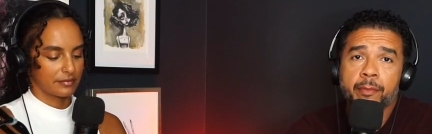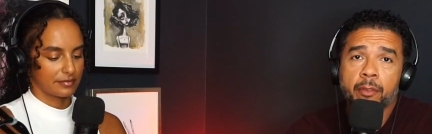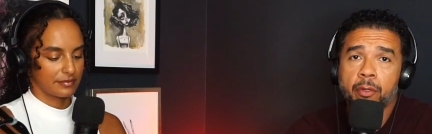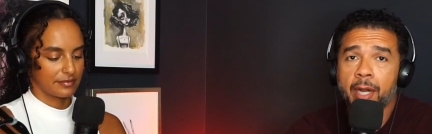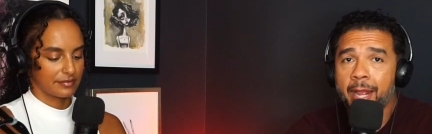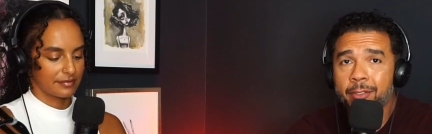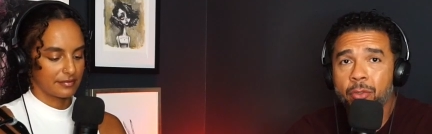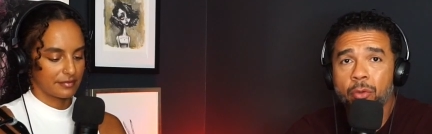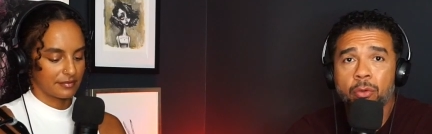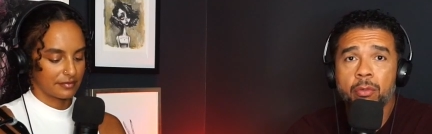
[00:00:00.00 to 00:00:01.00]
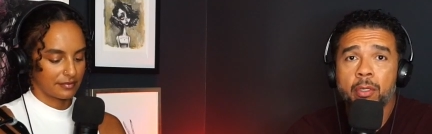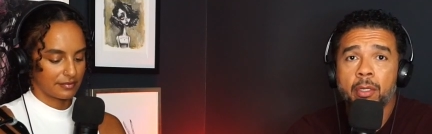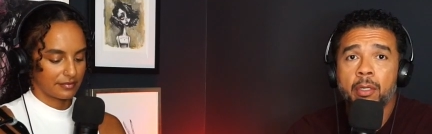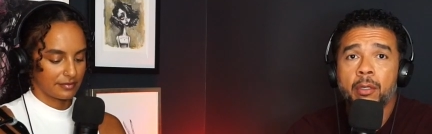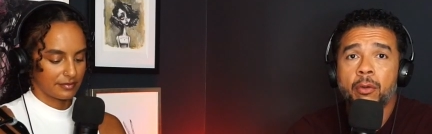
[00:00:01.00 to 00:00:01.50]
Speaker 1: or an asshole
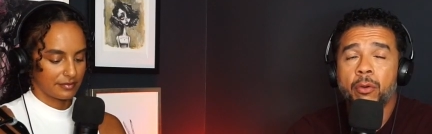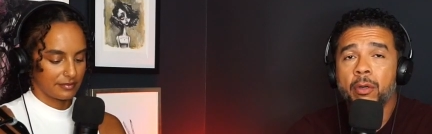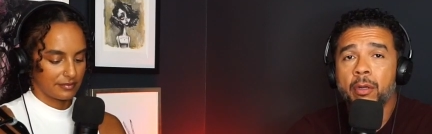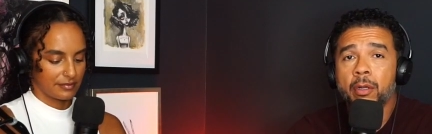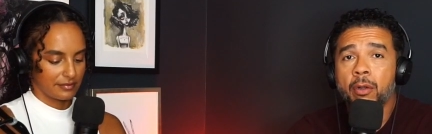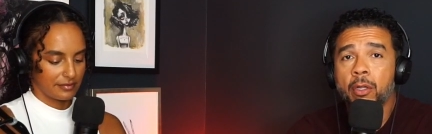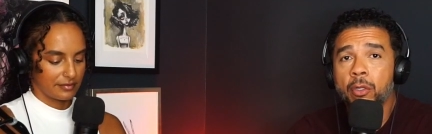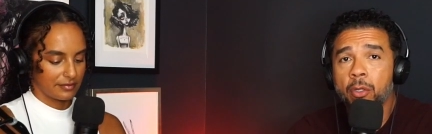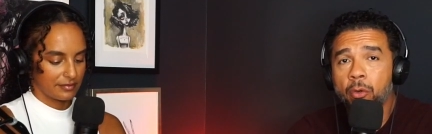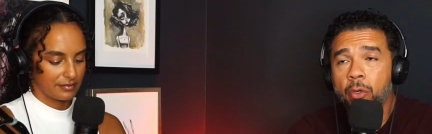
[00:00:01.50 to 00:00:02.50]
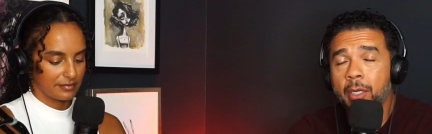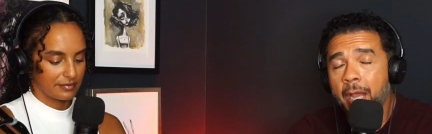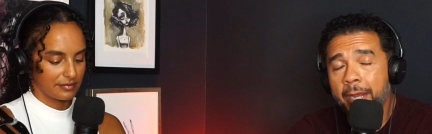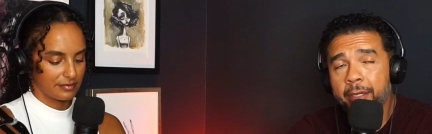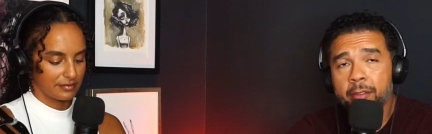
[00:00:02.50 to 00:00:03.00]
or a, or a
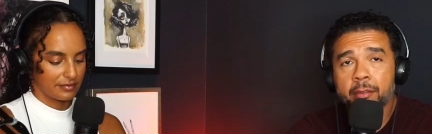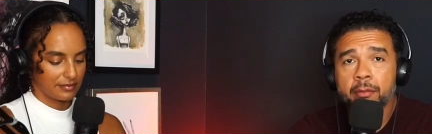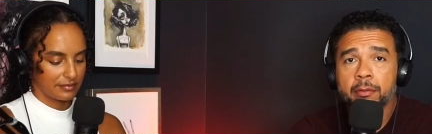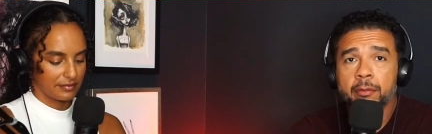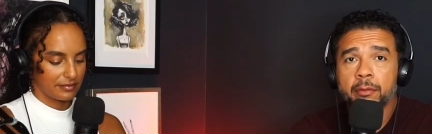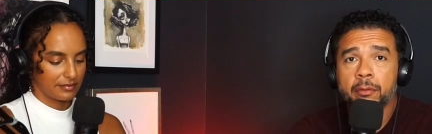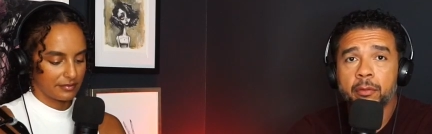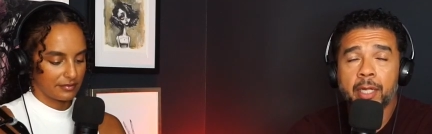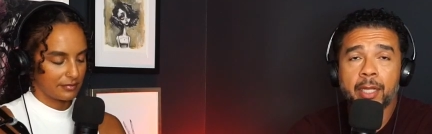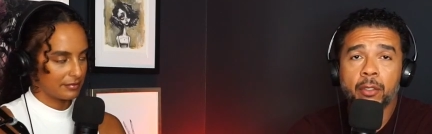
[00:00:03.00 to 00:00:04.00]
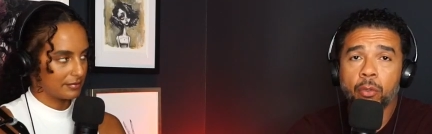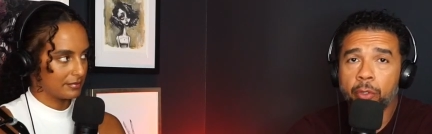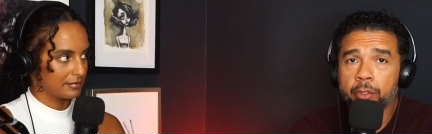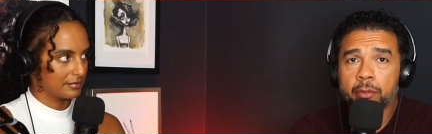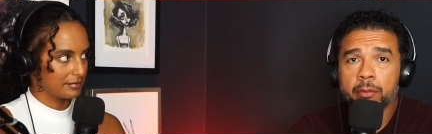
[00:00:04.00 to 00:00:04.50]
liar or not
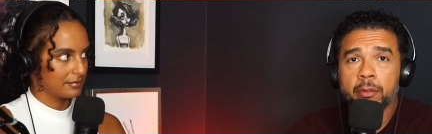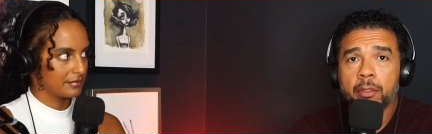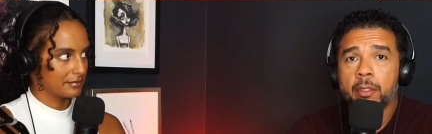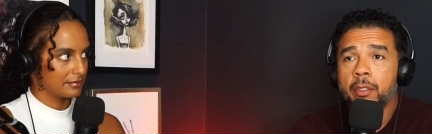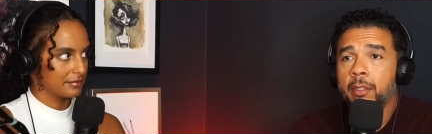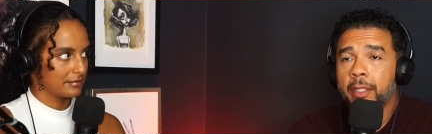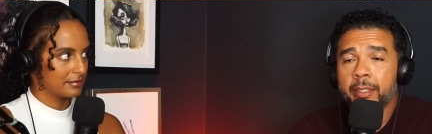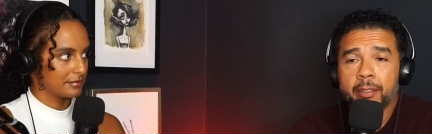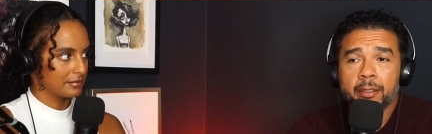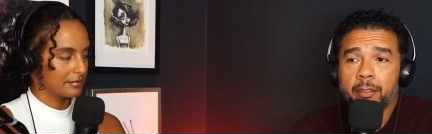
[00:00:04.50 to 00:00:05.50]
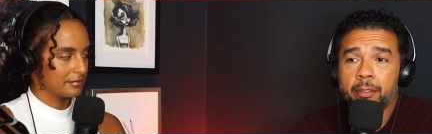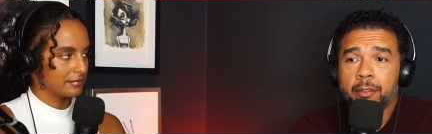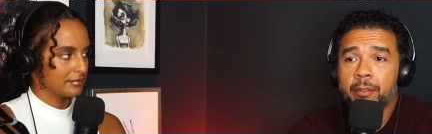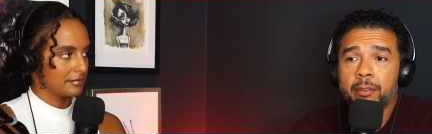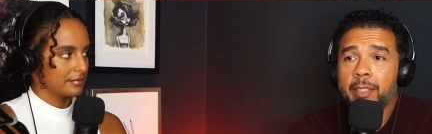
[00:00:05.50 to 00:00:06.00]
loyal, like
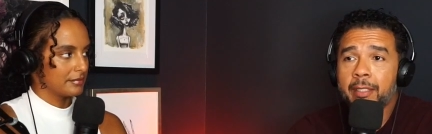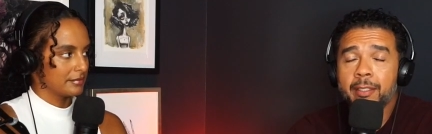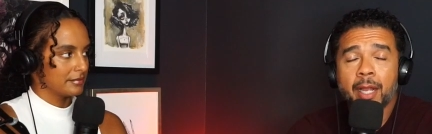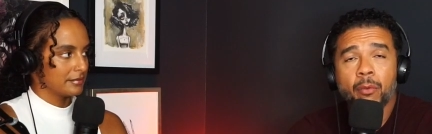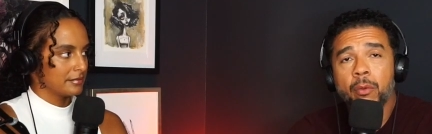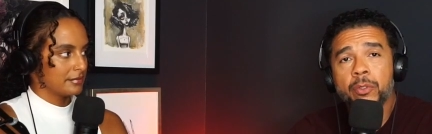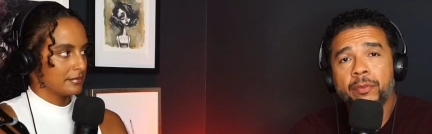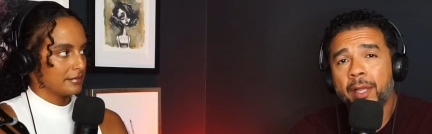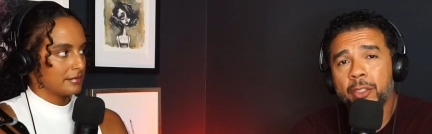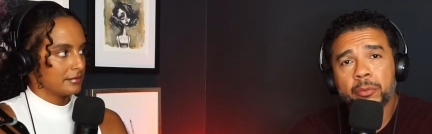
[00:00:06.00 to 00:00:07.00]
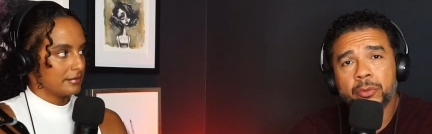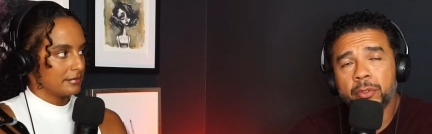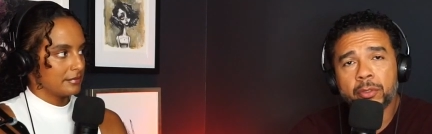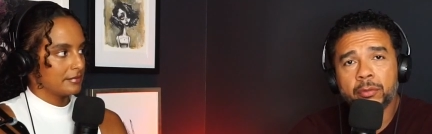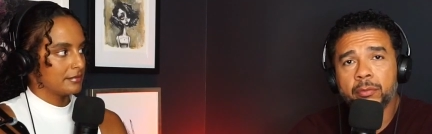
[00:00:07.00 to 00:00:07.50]
that's not what was valuable
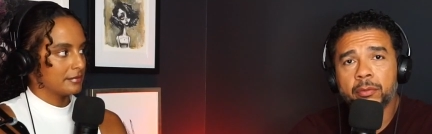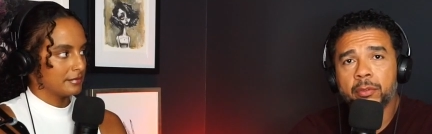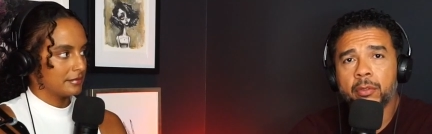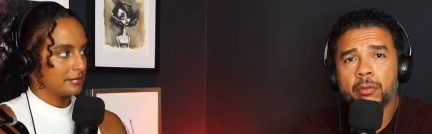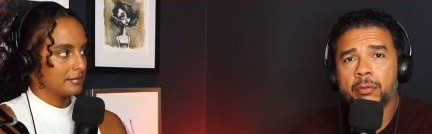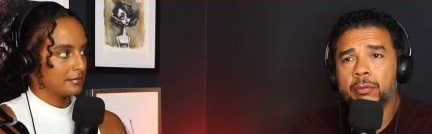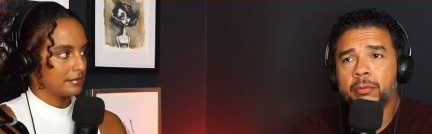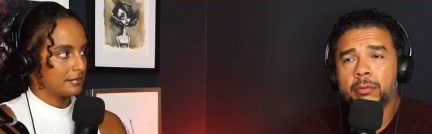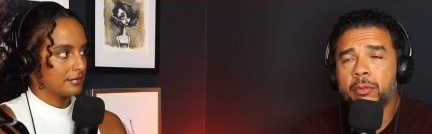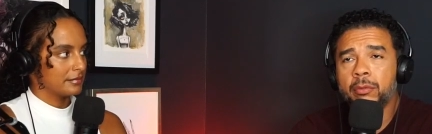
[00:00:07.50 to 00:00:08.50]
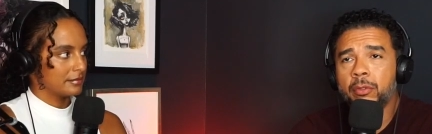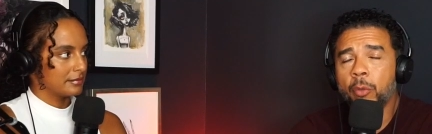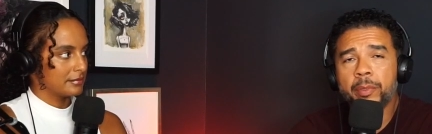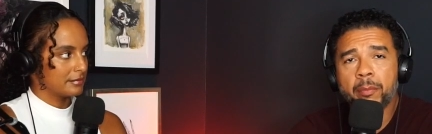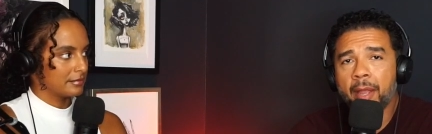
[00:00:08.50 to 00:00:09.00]
to you. So mm-hmm.
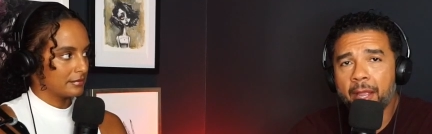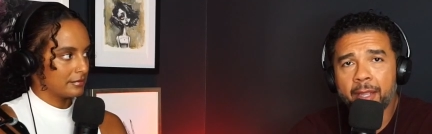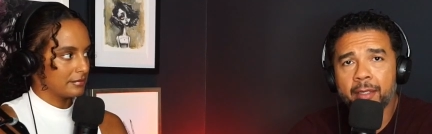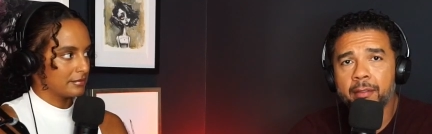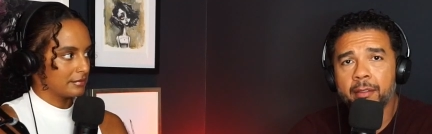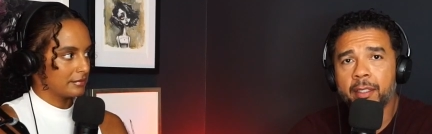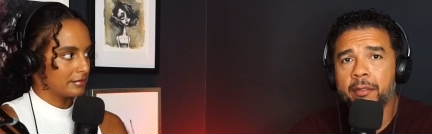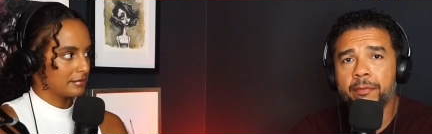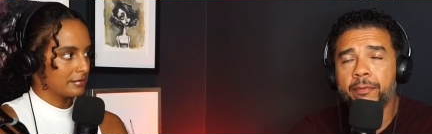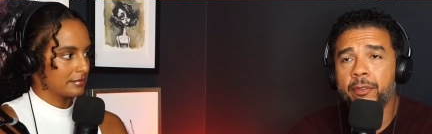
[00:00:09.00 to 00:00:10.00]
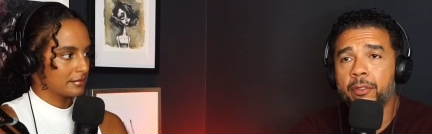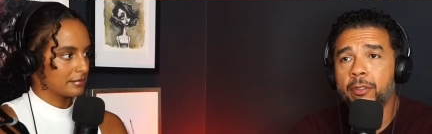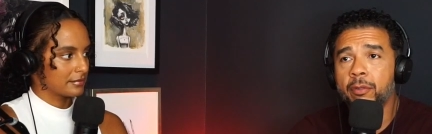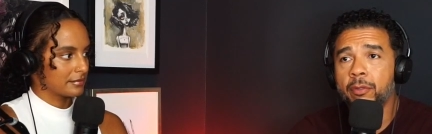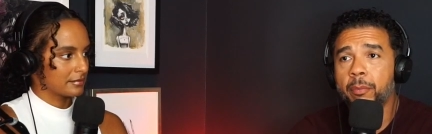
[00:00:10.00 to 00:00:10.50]
don't be mad if,
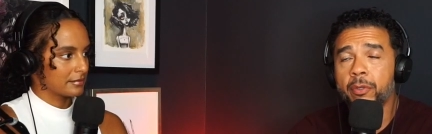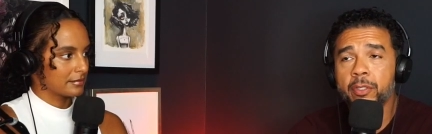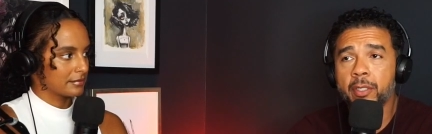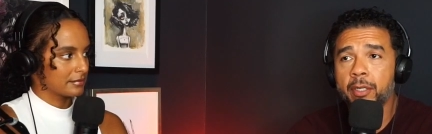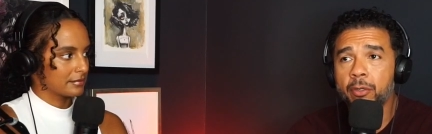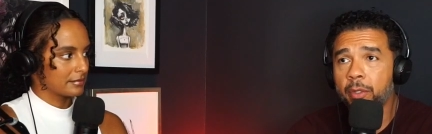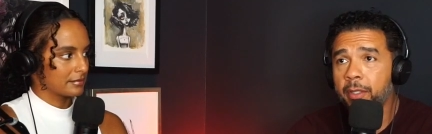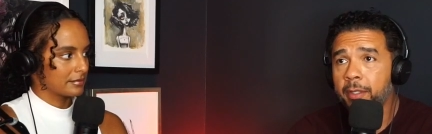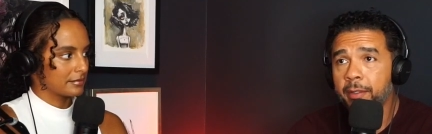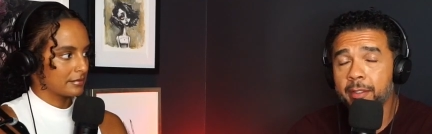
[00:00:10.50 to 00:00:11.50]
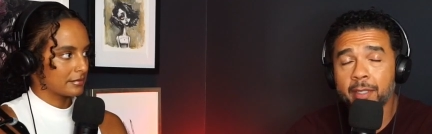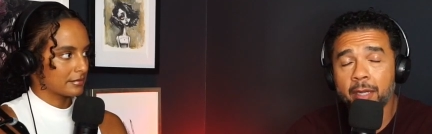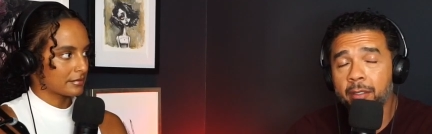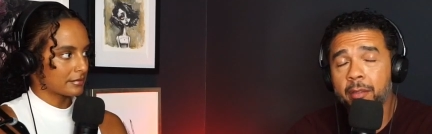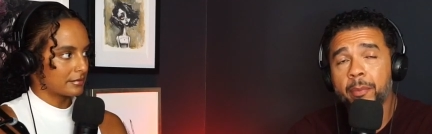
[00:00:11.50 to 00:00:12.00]
you know, the person that you're with is
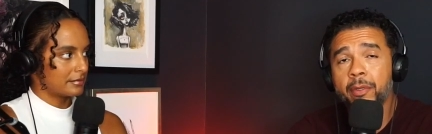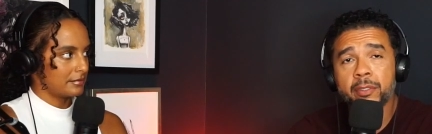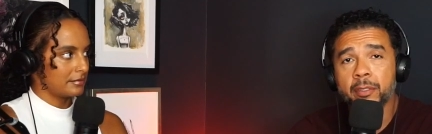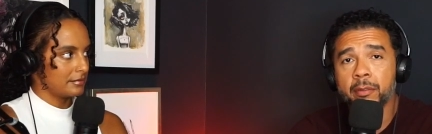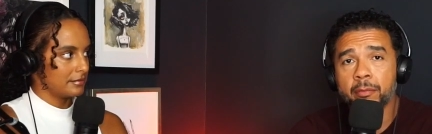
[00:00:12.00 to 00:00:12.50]
not a good person